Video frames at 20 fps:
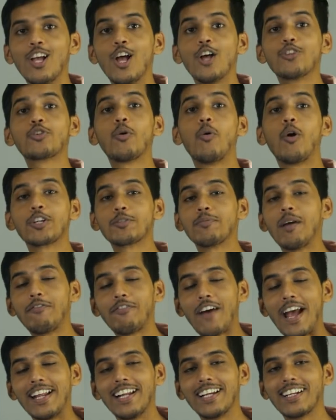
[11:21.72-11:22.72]
So what's my
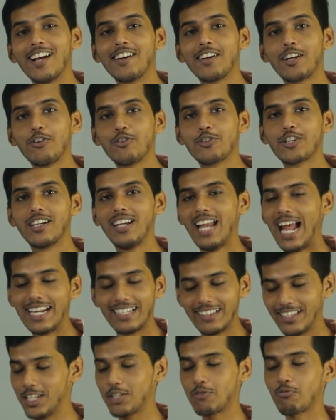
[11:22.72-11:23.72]
final conclusion? And
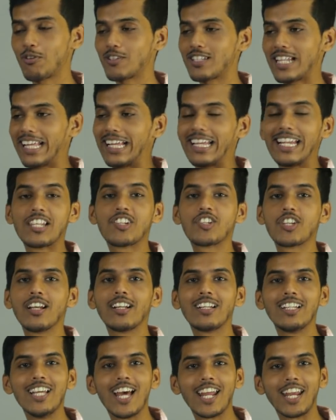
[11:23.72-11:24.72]
this was like crystal
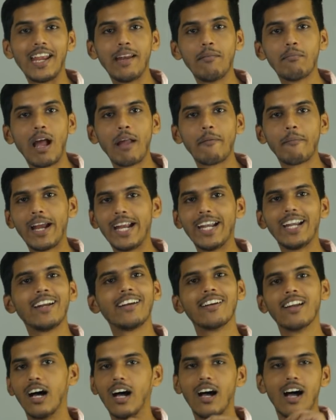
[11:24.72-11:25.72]
clear in my mind
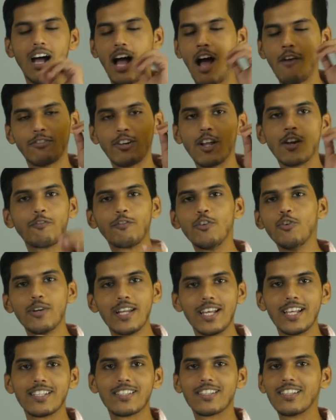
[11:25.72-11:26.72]
after a few
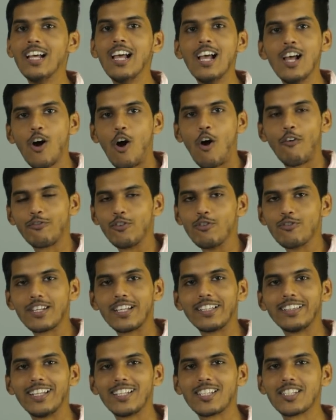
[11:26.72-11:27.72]
days of using
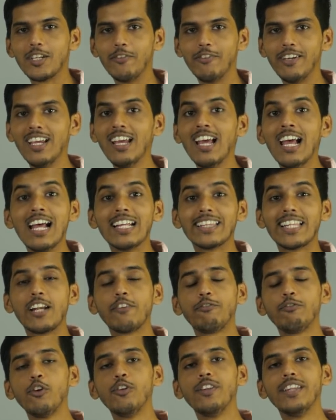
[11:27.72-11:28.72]
this TV, that if
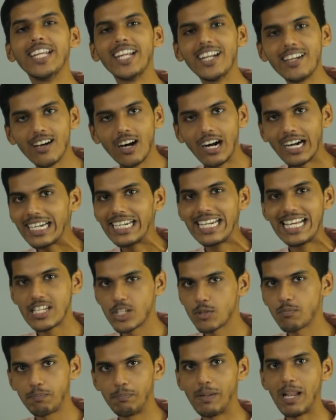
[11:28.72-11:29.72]
you need a
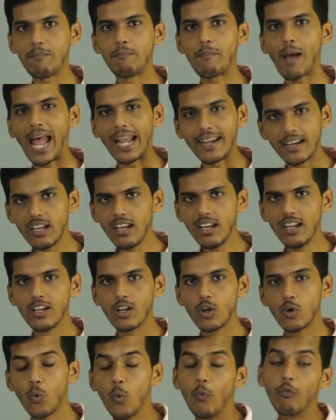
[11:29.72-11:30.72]
display panel
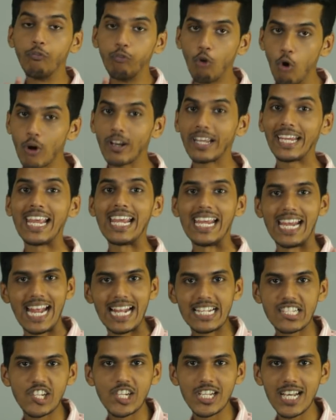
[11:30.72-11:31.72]
4K
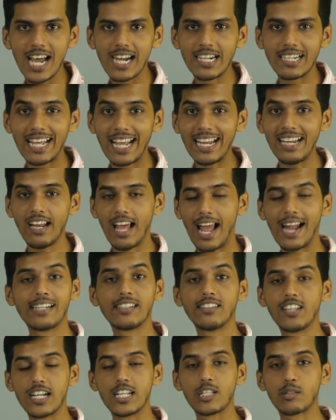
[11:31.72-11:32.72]
HDR10 and
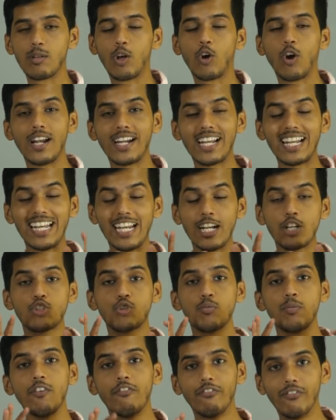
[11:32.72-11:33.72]
the display quality needs to
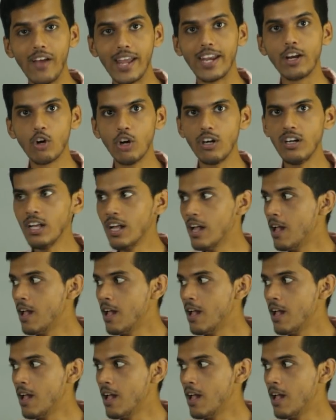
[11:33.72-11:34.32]
be very good,